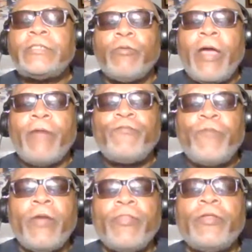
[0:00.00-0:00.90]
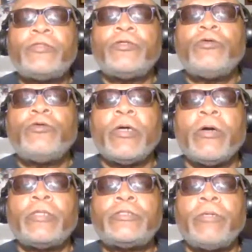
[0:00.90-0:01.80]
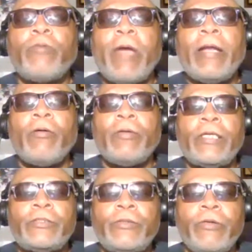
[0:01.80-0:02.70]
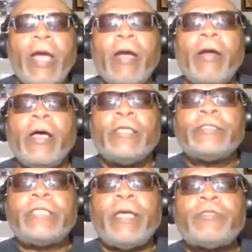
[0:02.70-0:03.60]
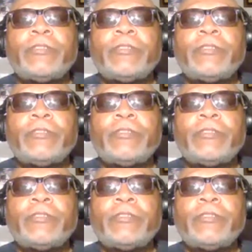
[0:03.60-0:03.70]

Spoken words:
we're going to jump right on into our subject matter for